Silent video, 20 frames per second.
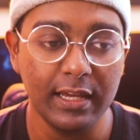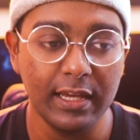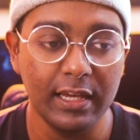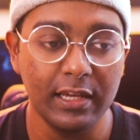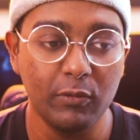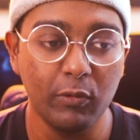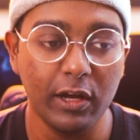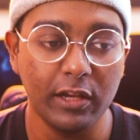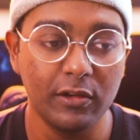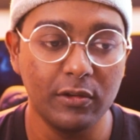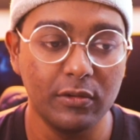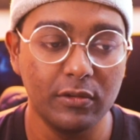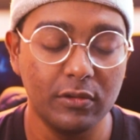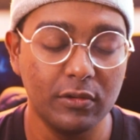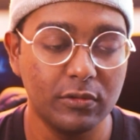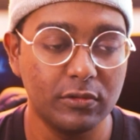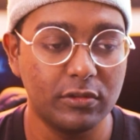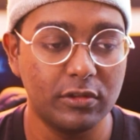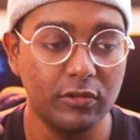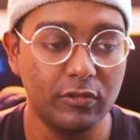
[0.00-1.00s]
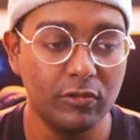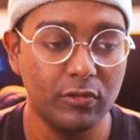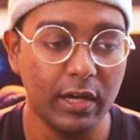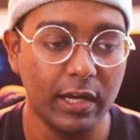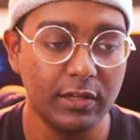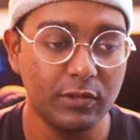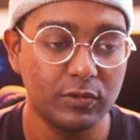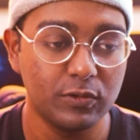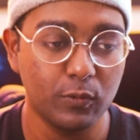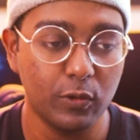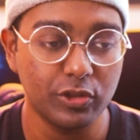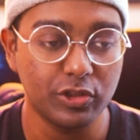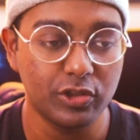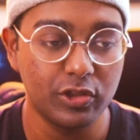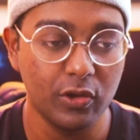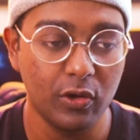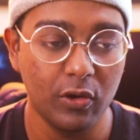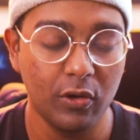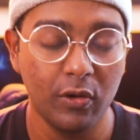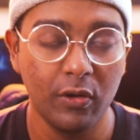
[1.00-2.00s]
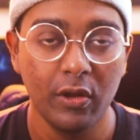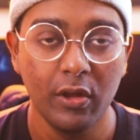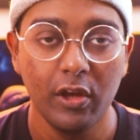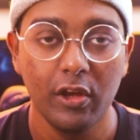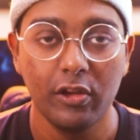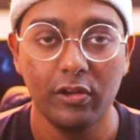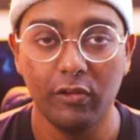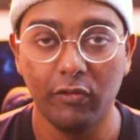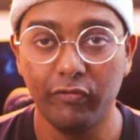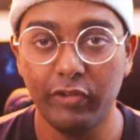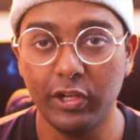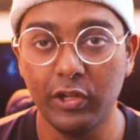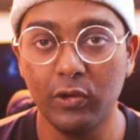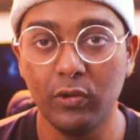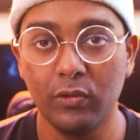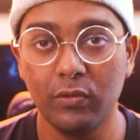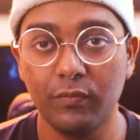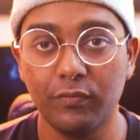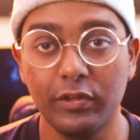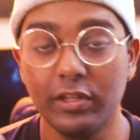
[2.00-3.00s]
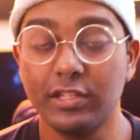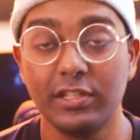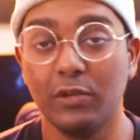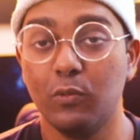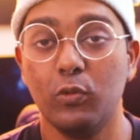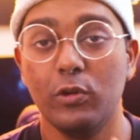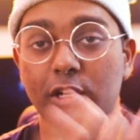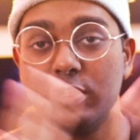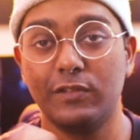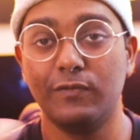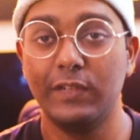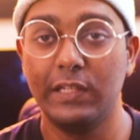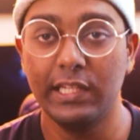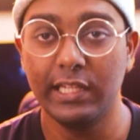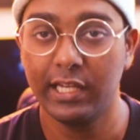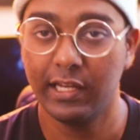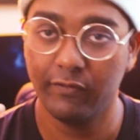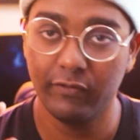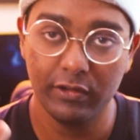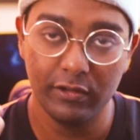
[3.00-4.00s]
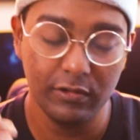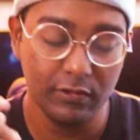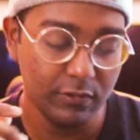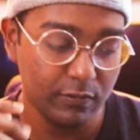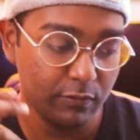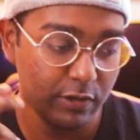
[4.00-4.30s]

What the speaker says: hey, Thiru, I watched your video. This is the worst feeling ever.